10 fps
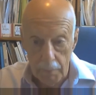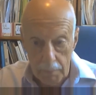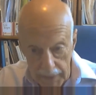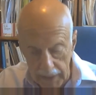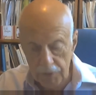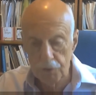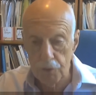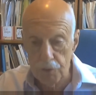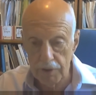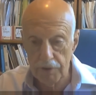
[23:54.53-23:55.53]
but it has to
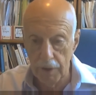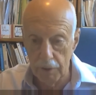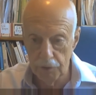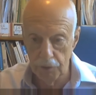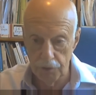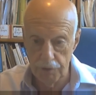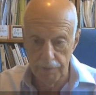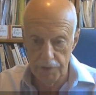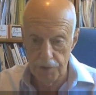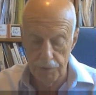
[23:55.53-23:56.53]
address those sorts of
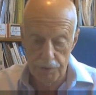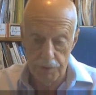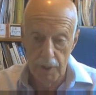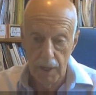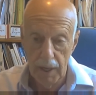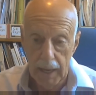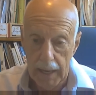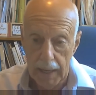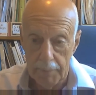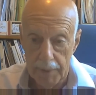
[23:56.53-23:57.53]
issues
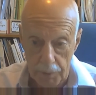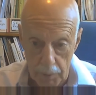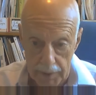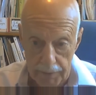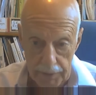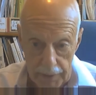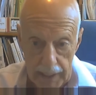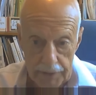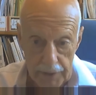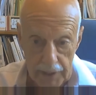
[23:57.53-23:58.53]
in the way that the
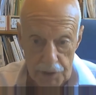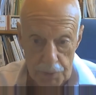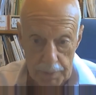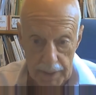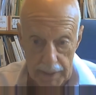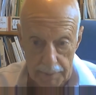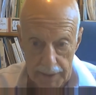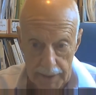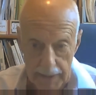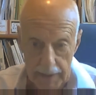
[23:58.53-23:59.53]
London
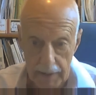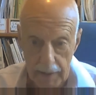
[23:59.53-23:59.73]
HPAMA